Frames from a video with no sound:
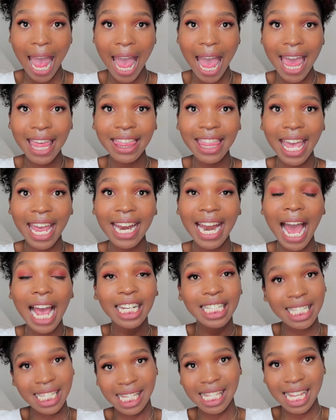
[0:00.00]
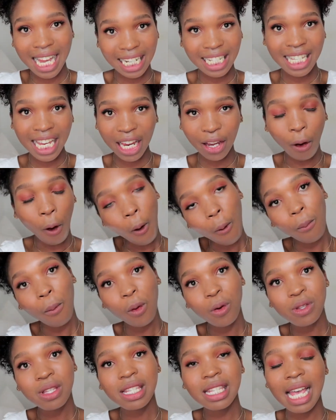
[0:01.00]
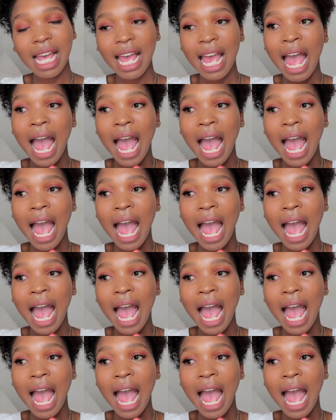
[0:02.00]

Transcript: and then I start take hormones,